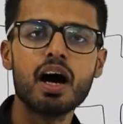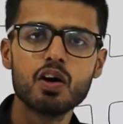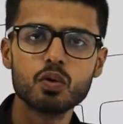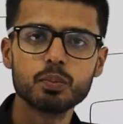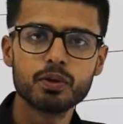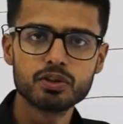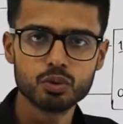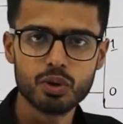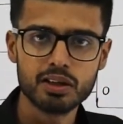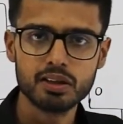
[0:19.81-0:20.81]
outputs
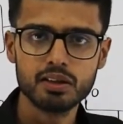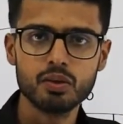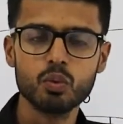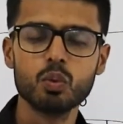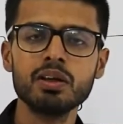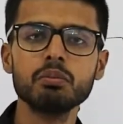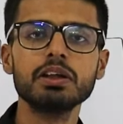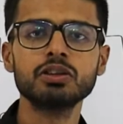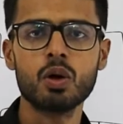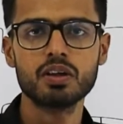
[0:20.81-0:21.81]
1 when
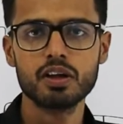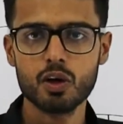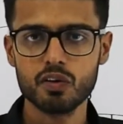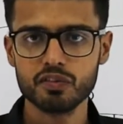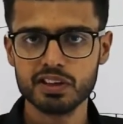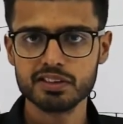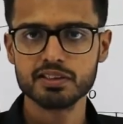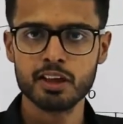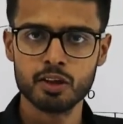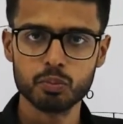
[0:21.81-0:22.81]
majority of
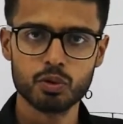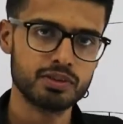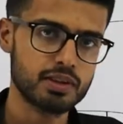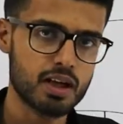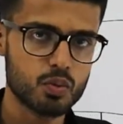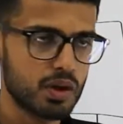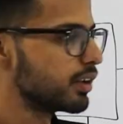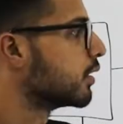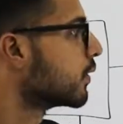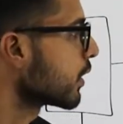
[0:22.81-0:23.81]
its inputs are 1.
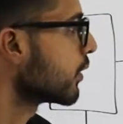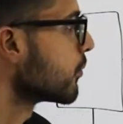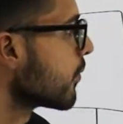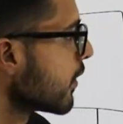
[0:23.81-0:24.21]
Okay,